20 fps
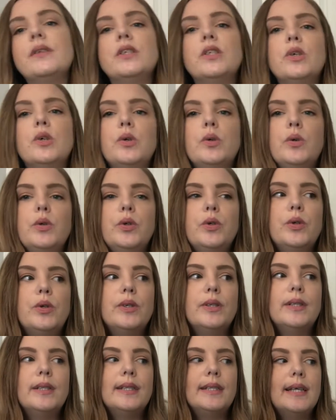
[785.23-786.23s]
So you
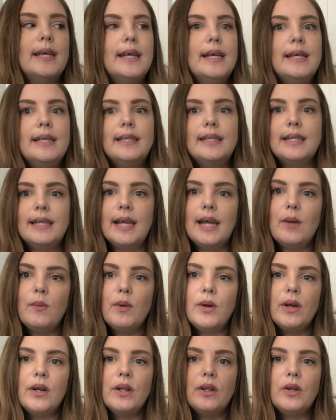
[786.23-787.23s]
could say, today
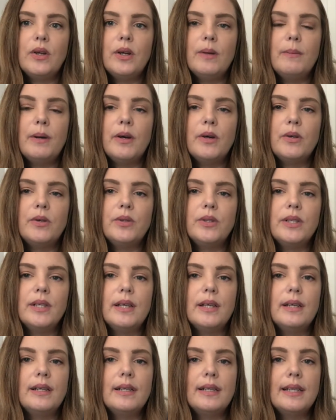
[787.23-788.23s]
we're going to learn about
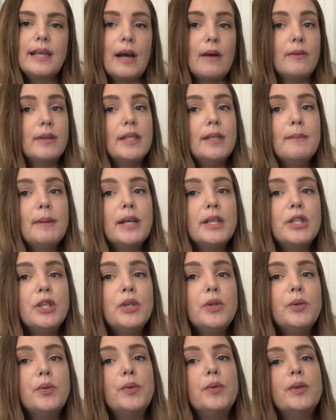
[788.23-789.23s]
counting by
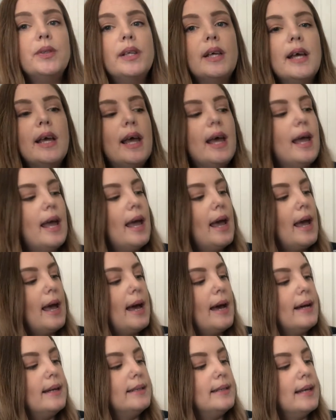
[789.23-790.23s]
2s,
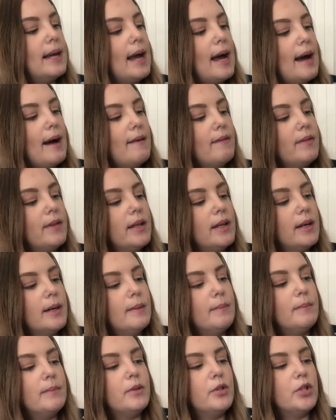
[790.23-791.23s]
and have
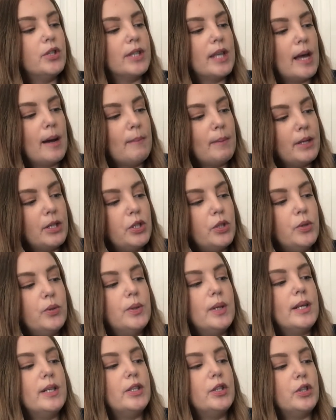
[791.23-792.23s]
them just count by
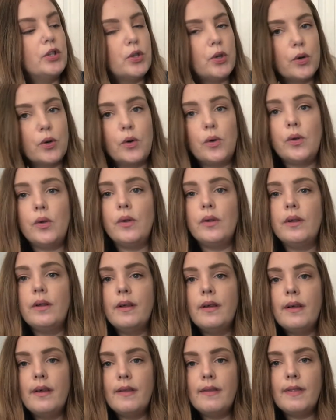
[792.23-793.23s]
2s and circle
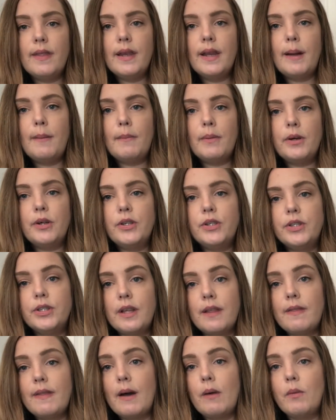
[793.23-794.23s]
the
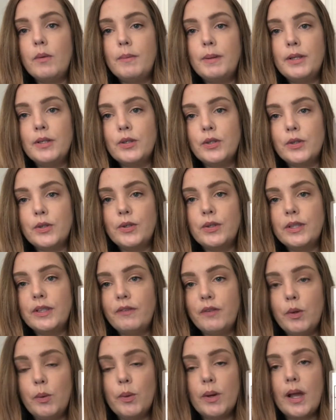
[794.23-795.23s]
numbers that would be circled
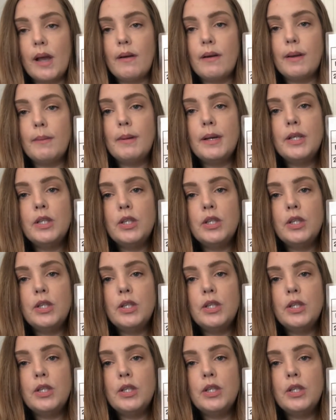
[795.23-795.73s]
if you were counting by